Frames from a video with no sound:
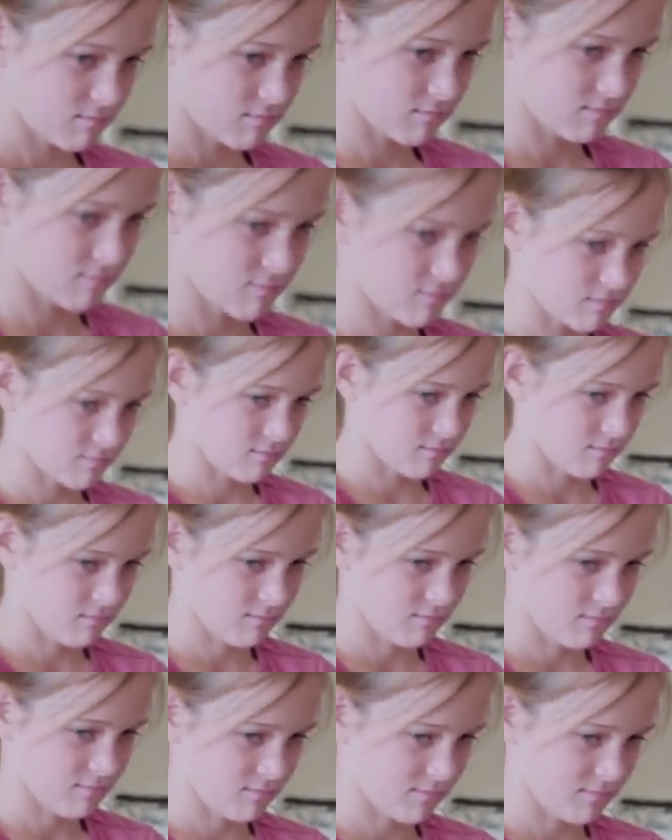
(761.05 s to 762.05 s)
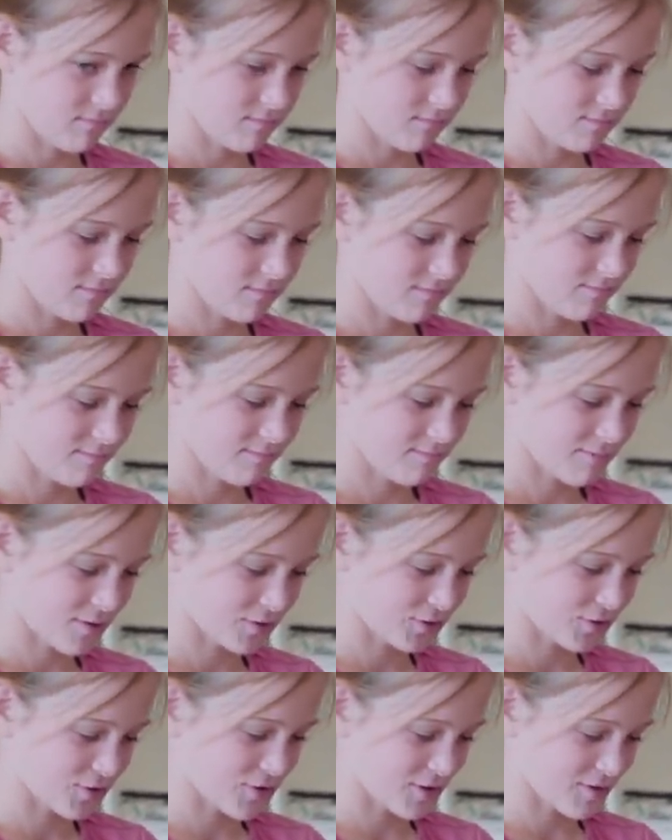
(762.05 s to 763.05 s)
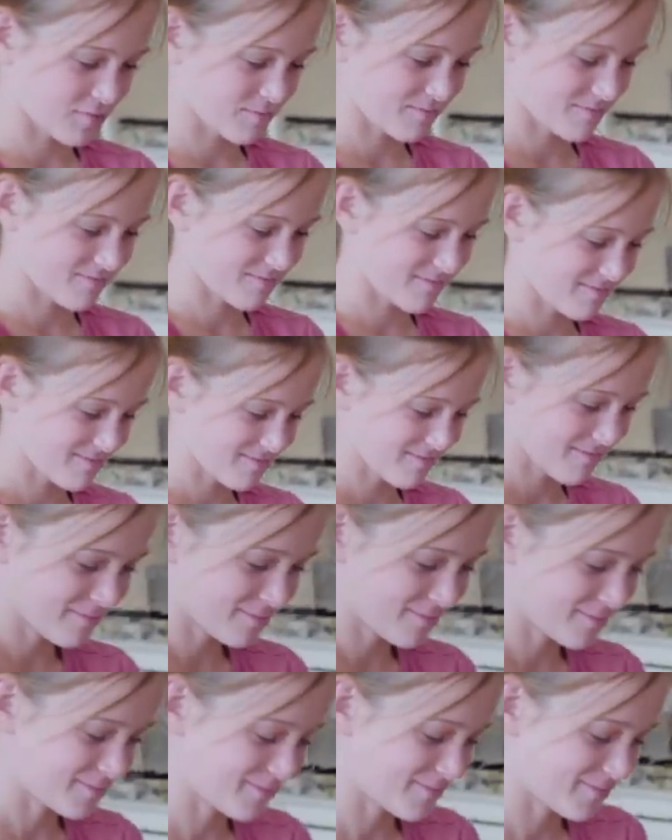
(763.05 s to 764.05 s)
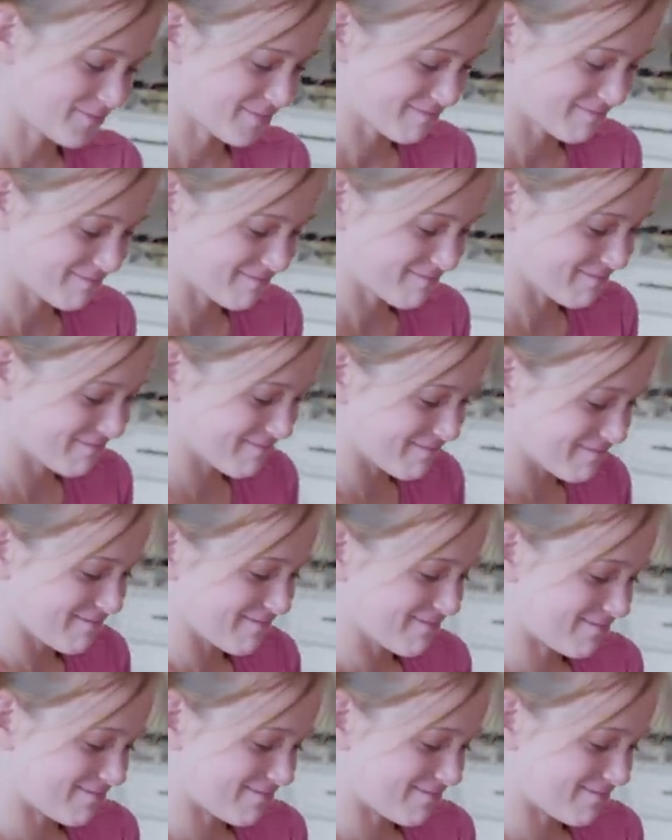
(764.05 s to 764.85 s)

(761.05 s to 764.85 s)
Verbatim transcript: Uh, punch them. Yep. Right